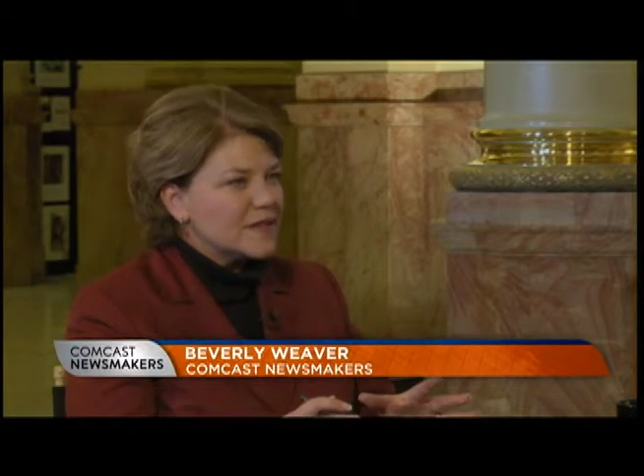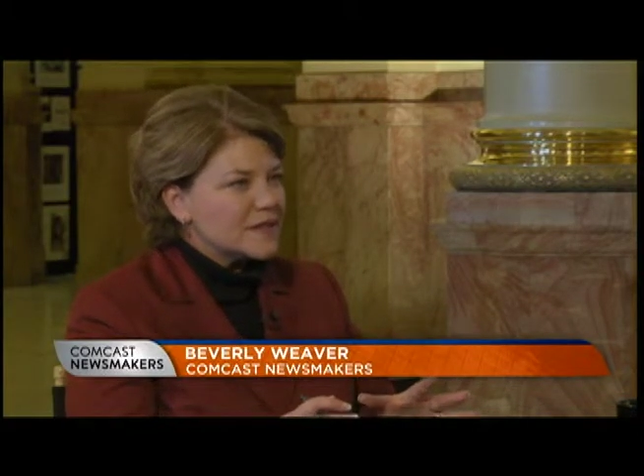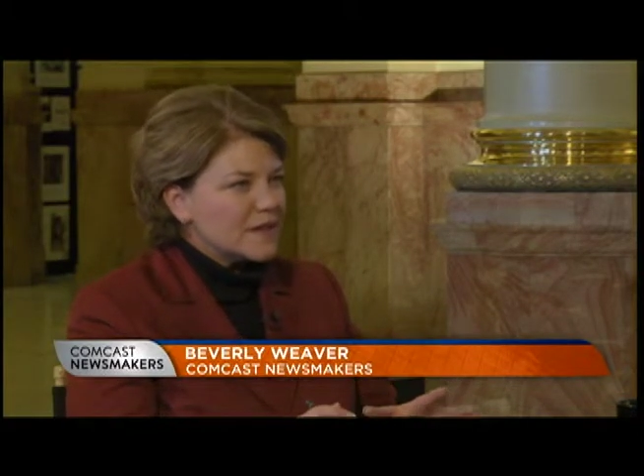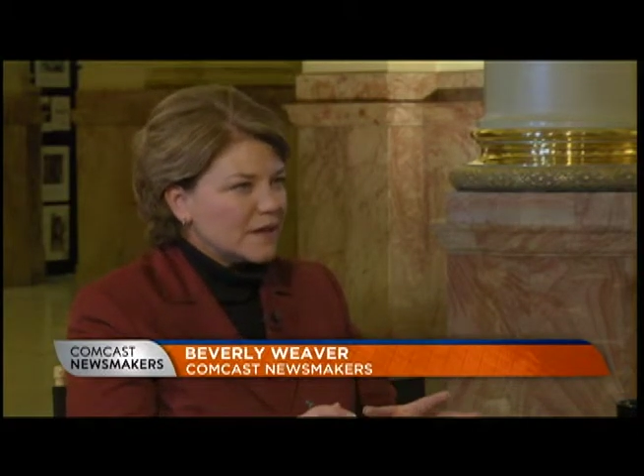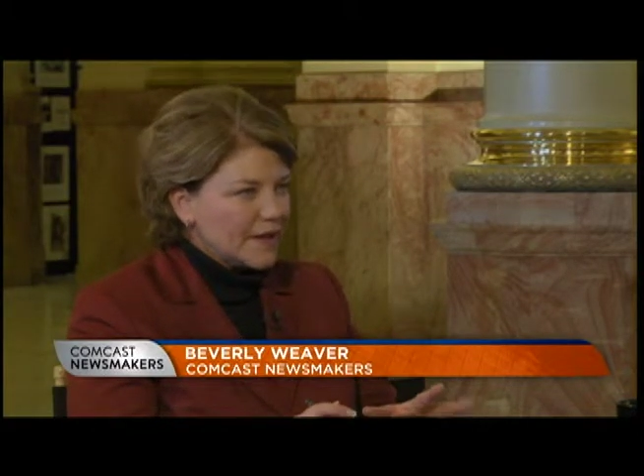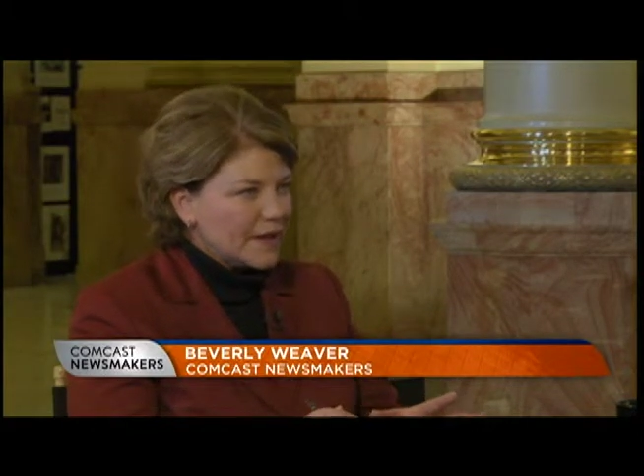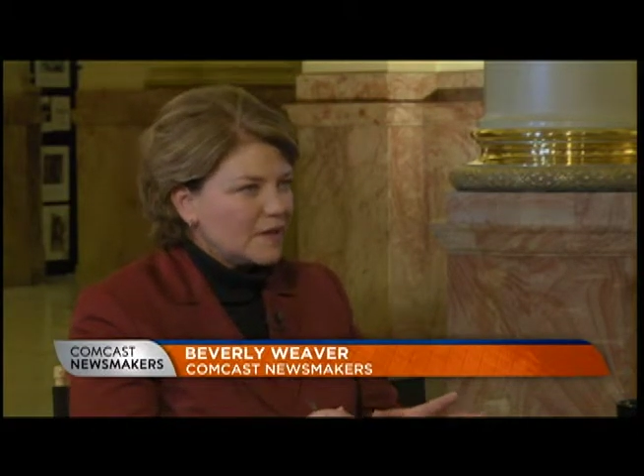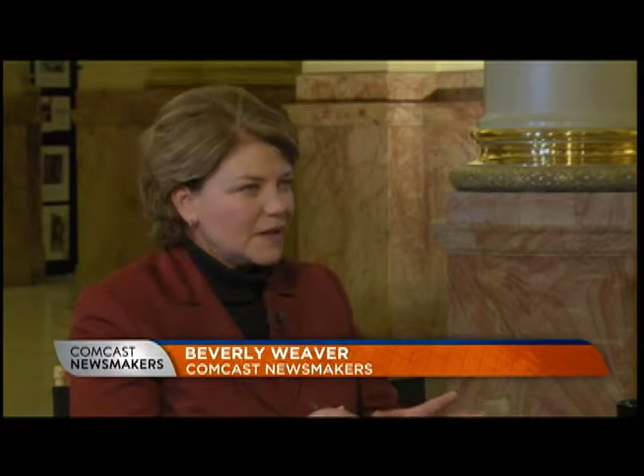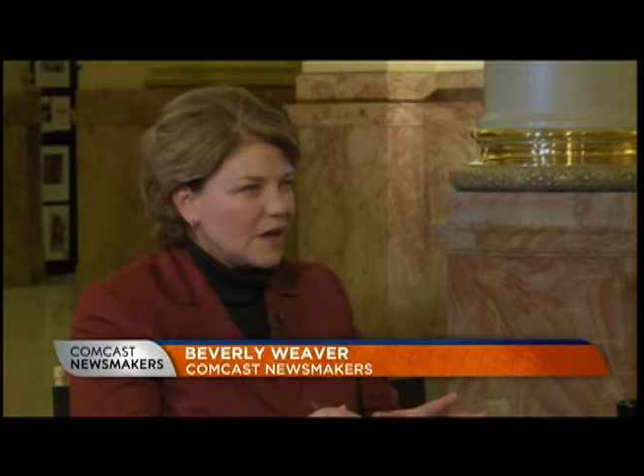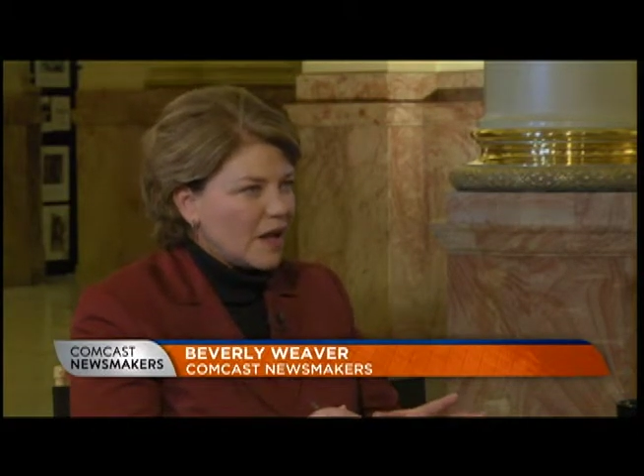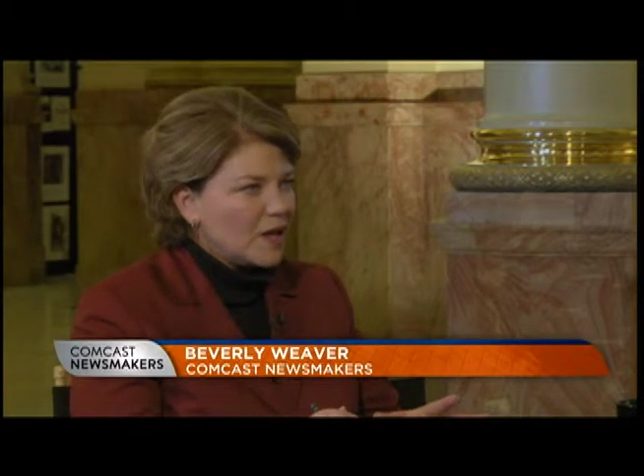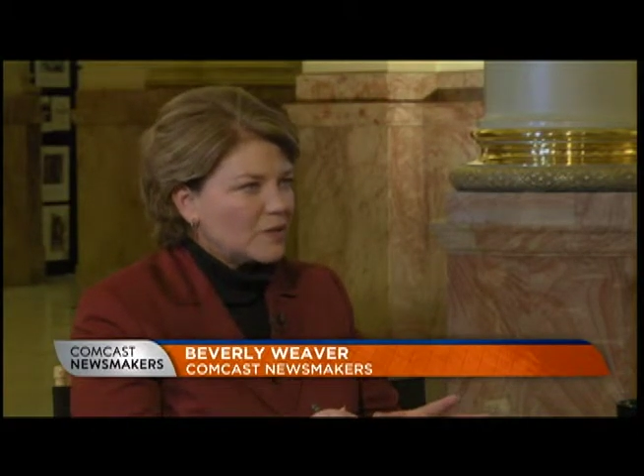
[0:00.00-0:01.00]
is illegal in
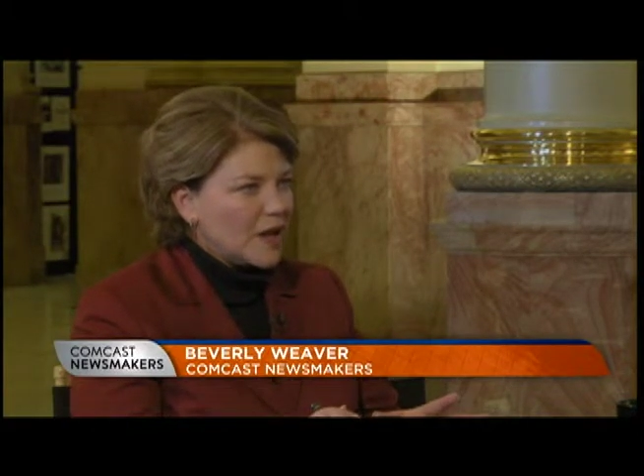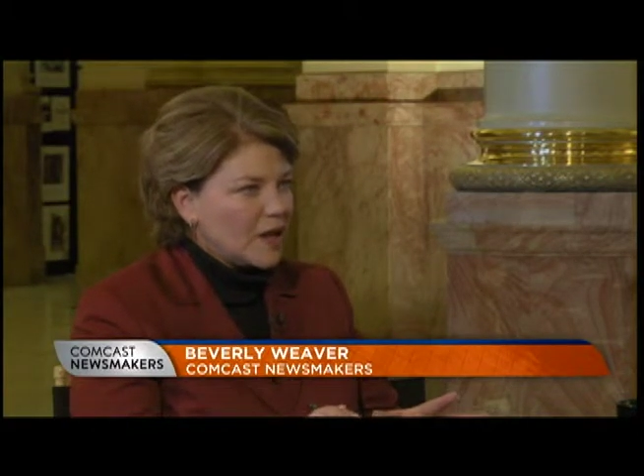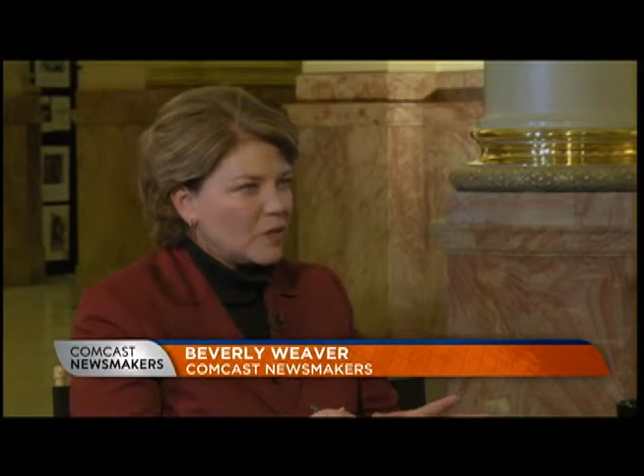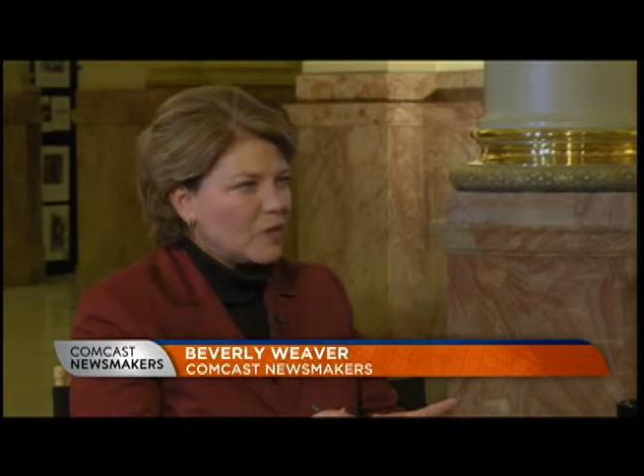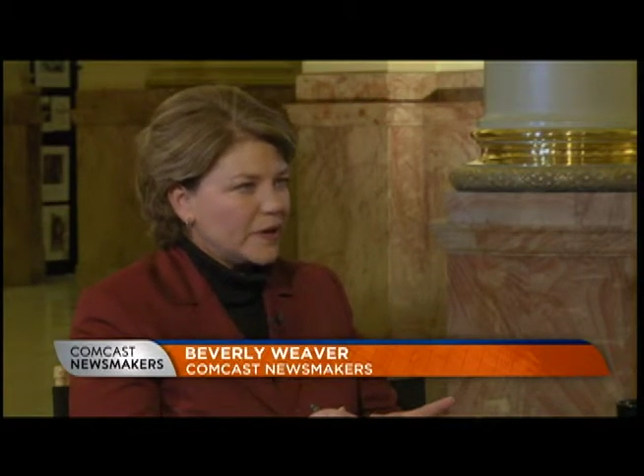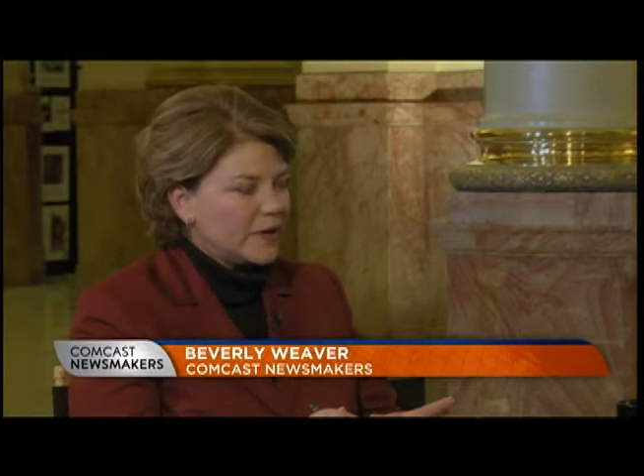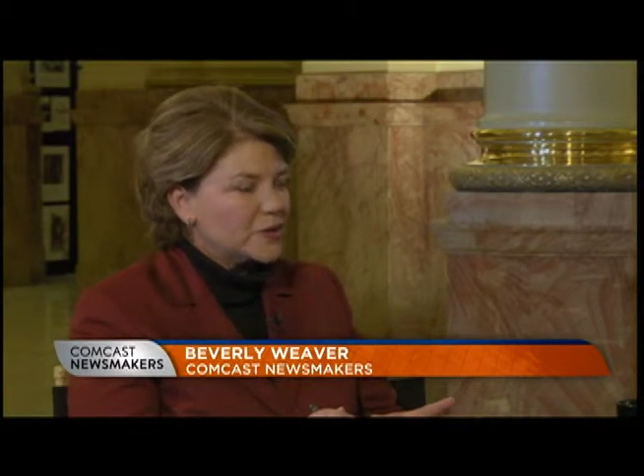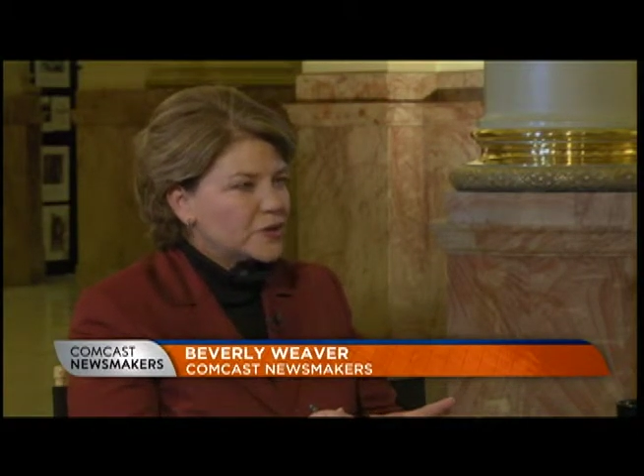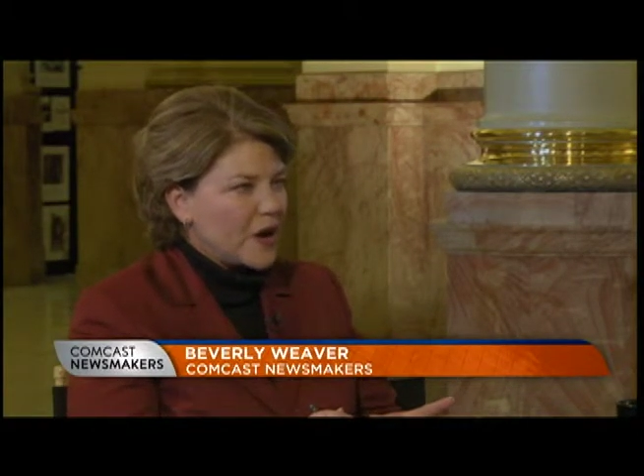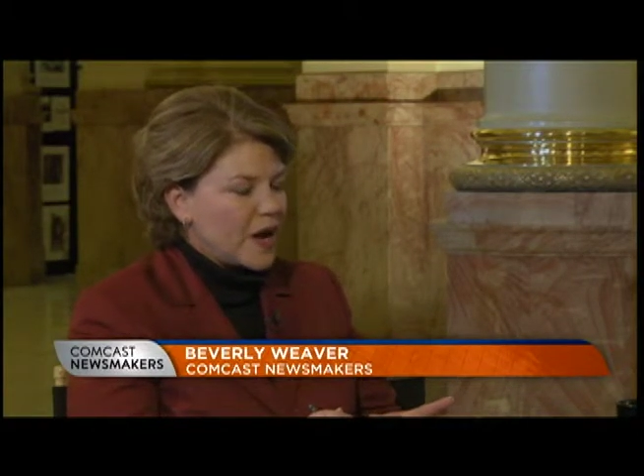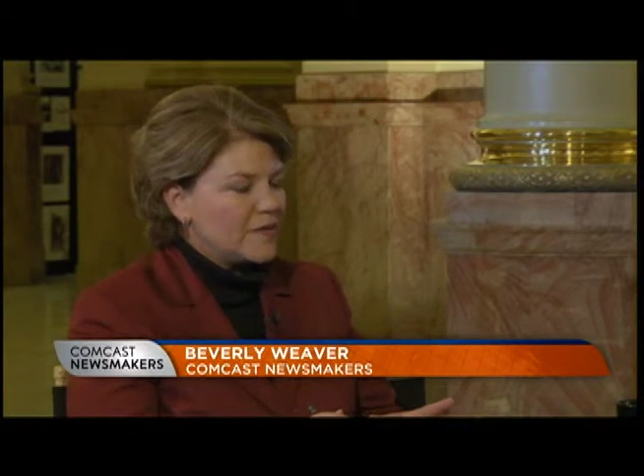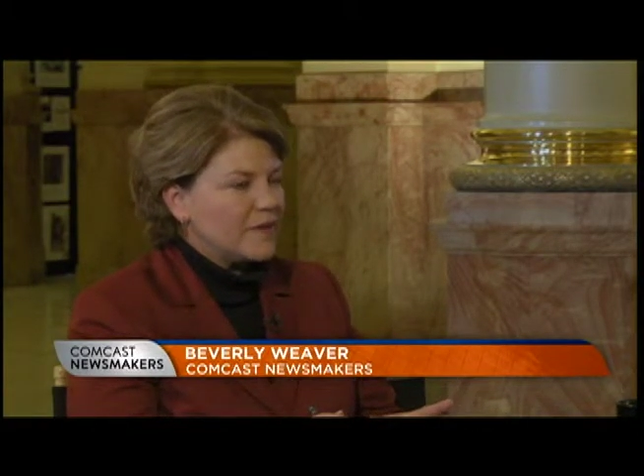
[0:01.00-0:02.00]
Colorado while you're
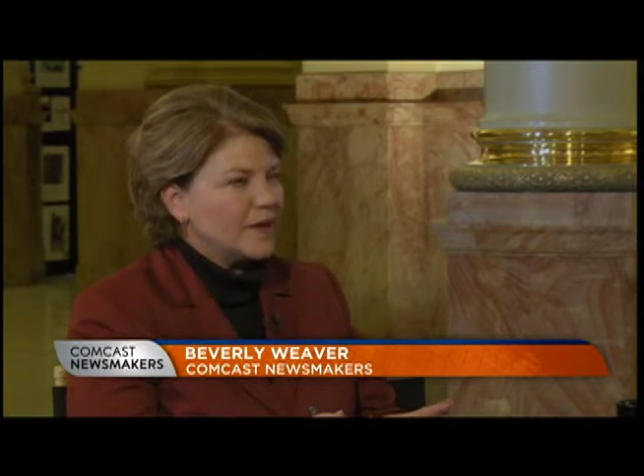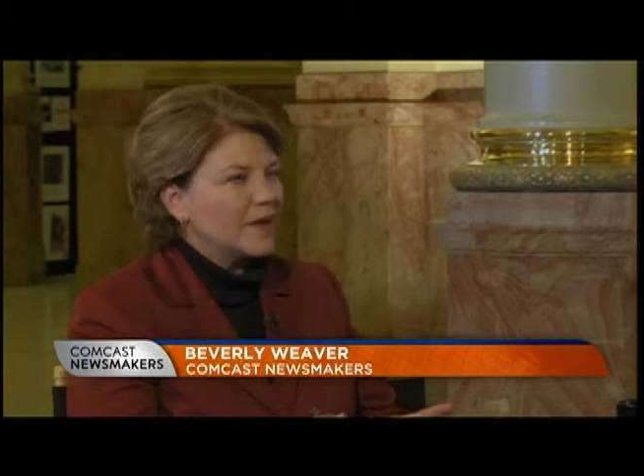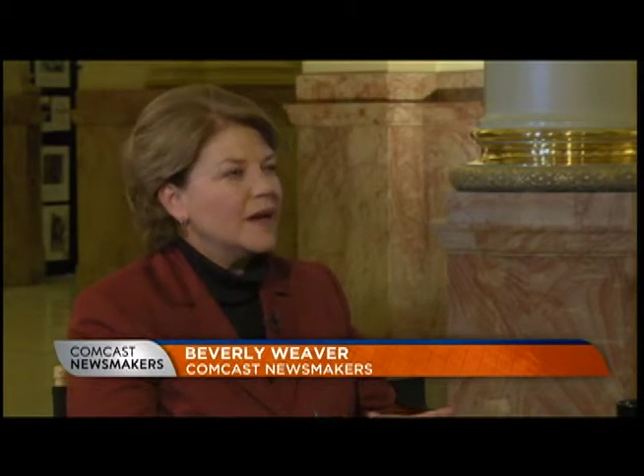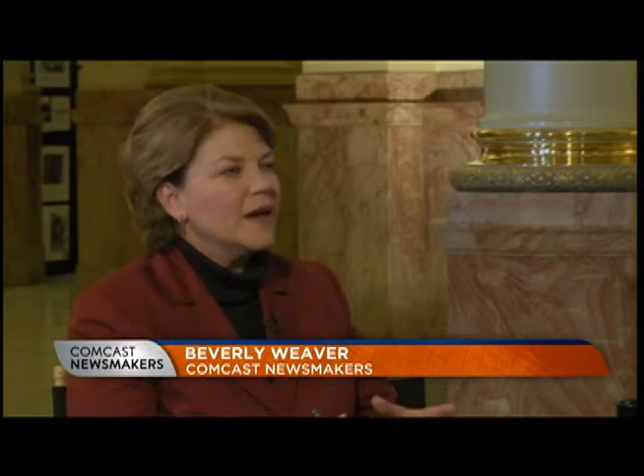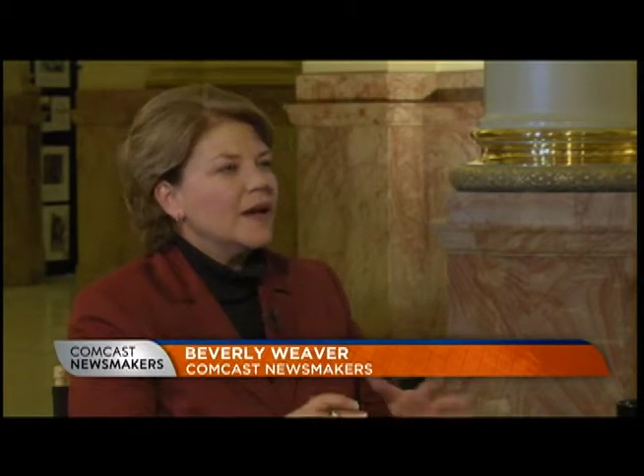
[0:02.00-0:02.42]
driving,